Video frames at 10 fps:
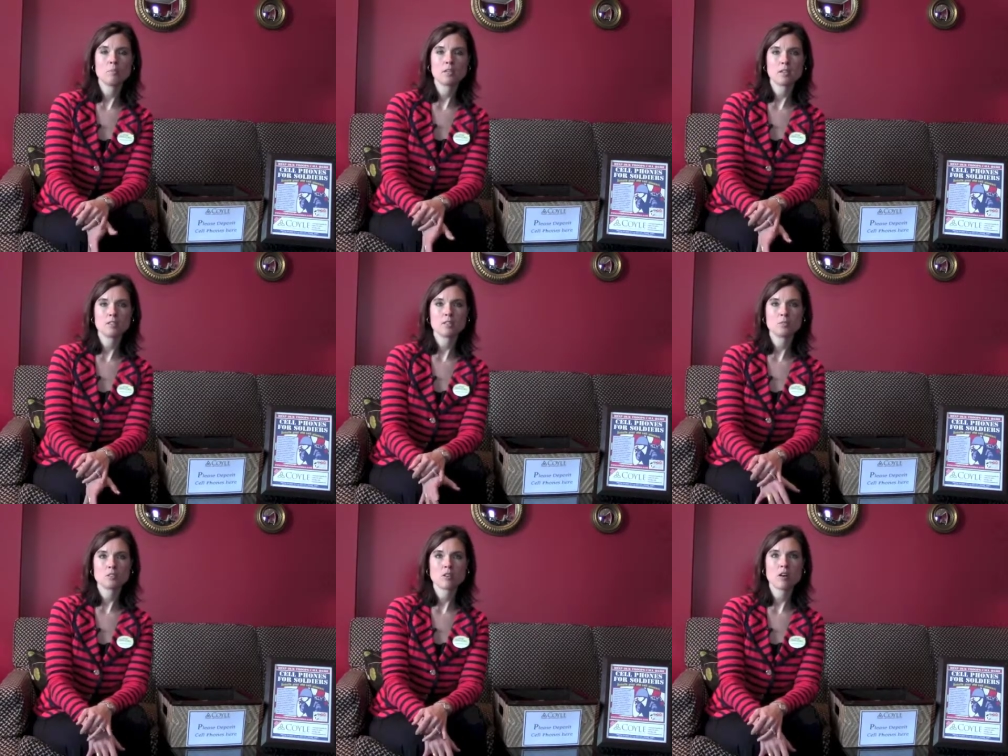because he
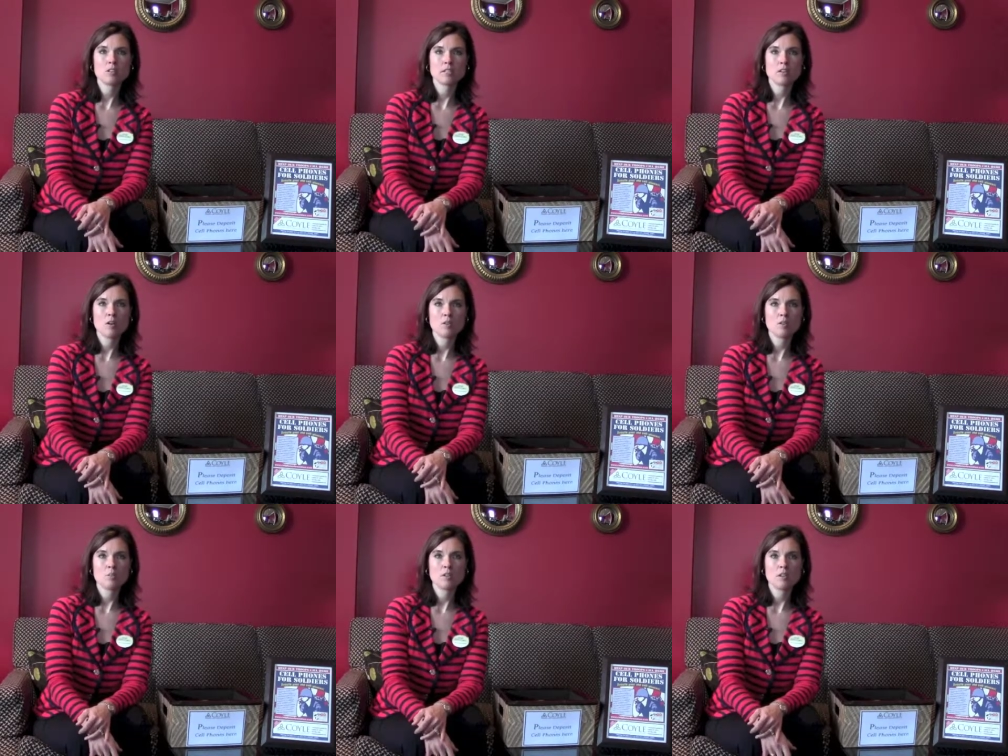was calling
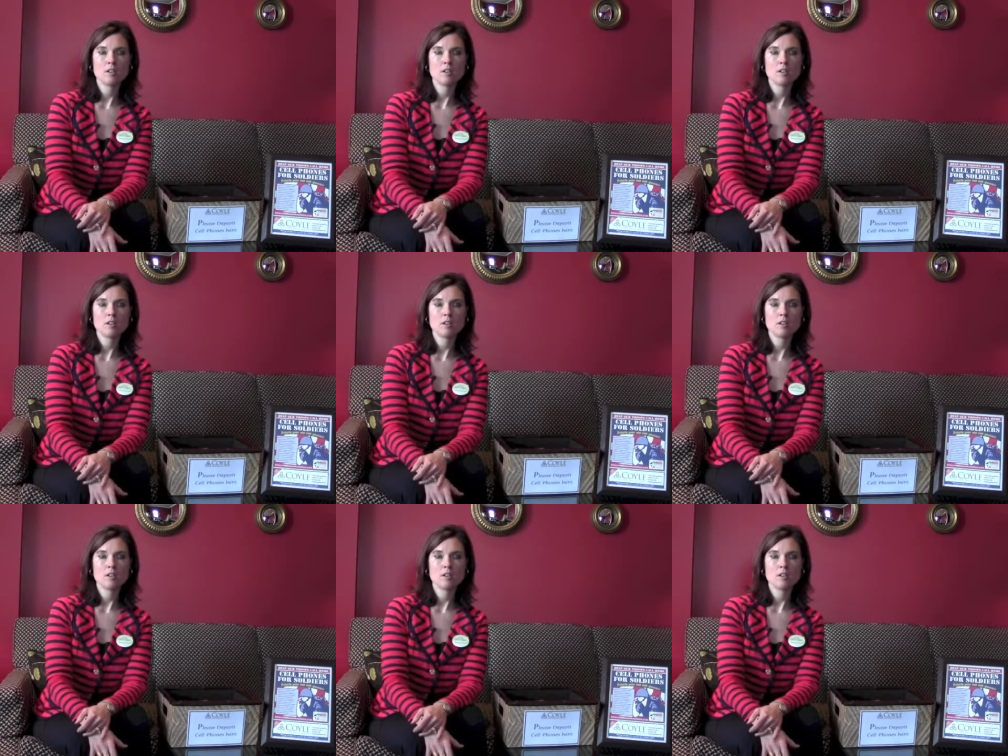home